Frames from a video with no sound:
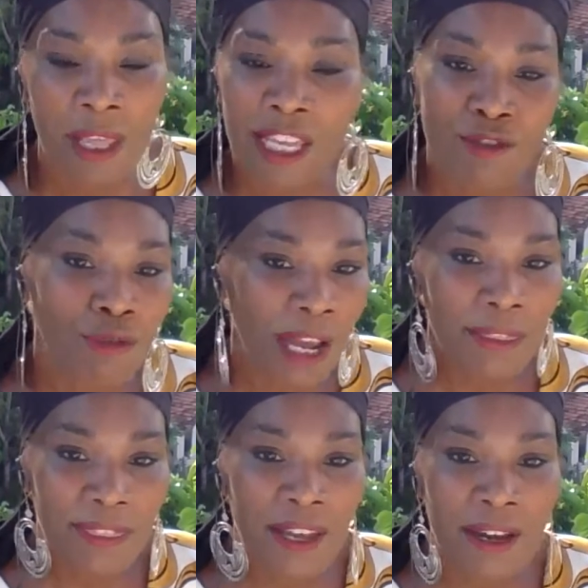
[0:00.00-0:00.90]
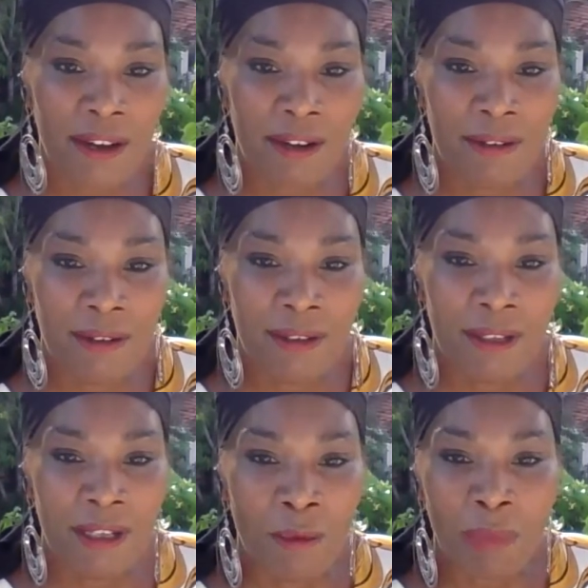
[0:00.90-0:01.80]
It's right there.
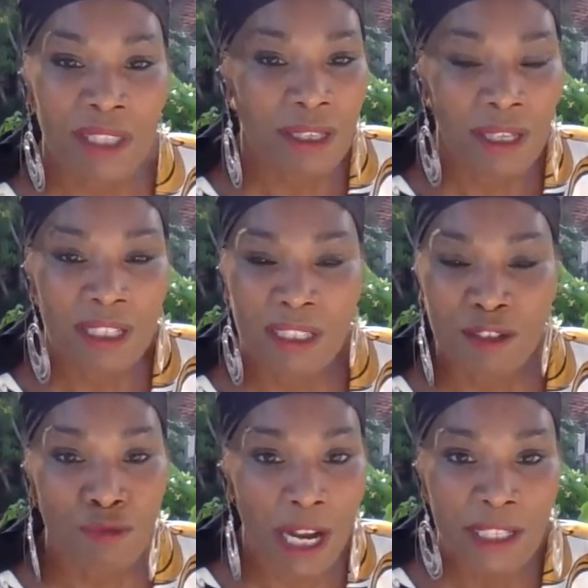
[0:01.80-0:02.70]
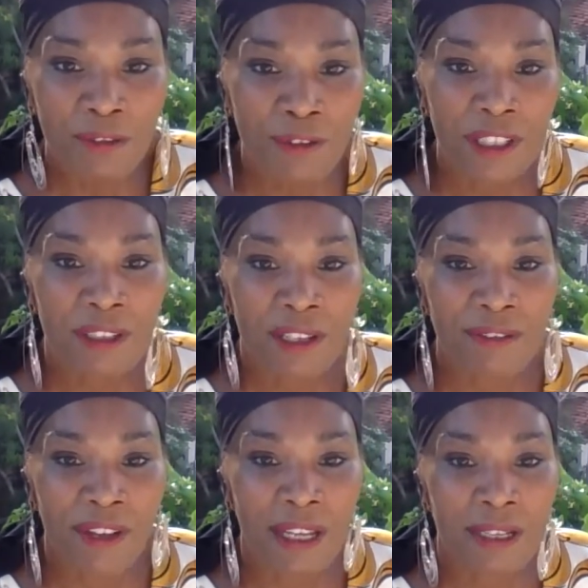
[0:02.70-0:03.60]
But the, it's right in front of their
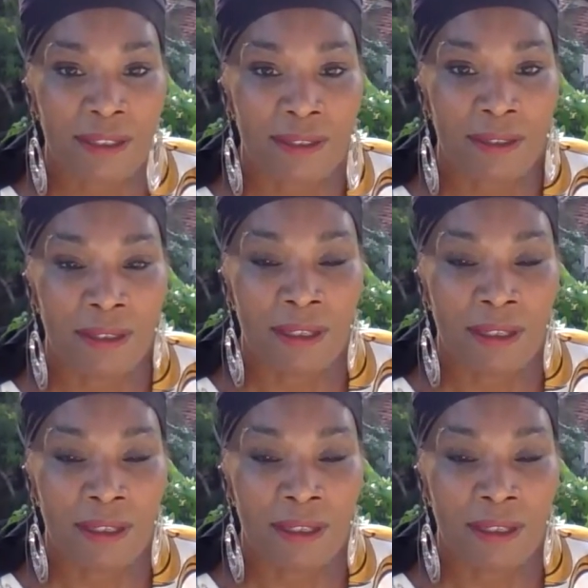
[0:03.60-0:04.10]
face.